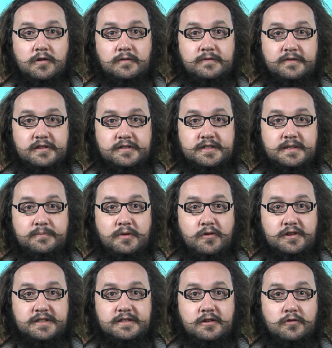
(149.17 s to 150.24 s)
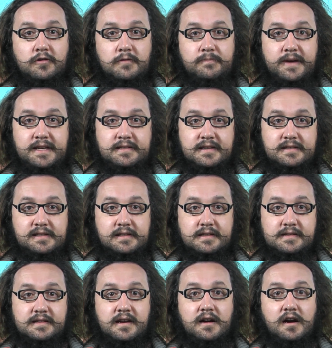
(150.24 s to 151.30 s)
First supports local businesses